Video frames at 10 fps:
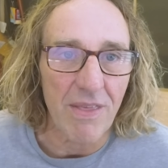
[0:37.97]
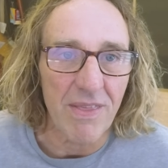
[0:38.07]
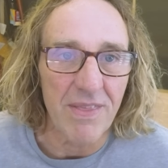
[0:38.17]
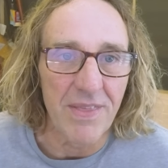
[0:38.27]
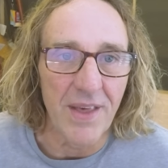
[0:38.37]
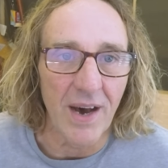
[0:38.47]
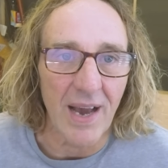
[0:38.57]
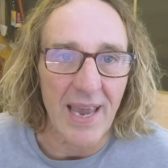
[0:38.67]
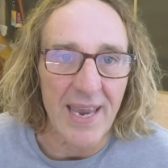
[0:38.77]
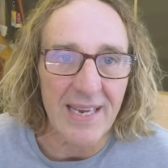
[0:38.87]
The
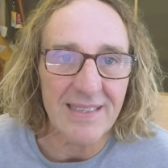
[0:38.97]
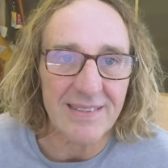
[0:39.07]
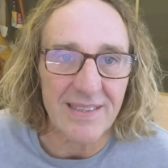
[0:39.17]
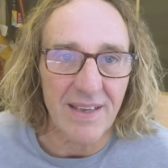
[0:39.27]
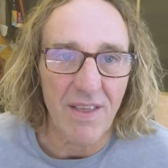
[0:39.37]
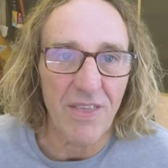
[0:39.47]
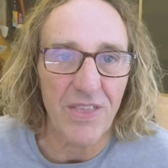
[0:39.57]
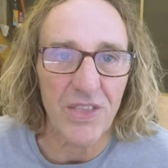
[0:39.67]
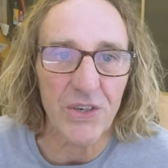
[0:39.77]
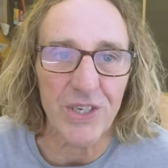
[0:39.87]
Ace
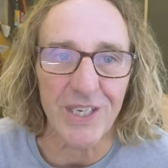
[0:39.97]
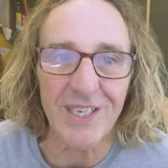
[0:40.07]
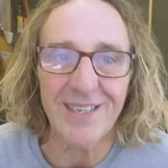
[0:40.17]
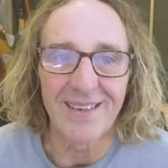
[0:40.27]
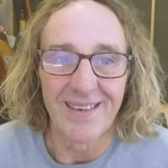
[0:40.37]
Three,